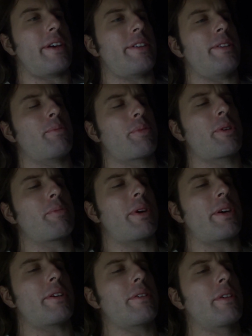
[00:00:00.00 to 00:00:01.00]
I didn't bring
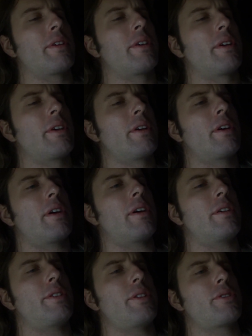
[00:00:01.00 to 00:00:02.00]
my
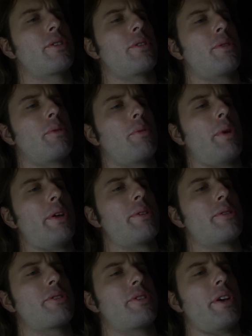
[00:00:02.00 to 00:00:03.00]
digital
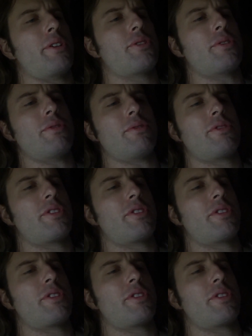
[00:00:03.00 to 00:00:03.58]
weather station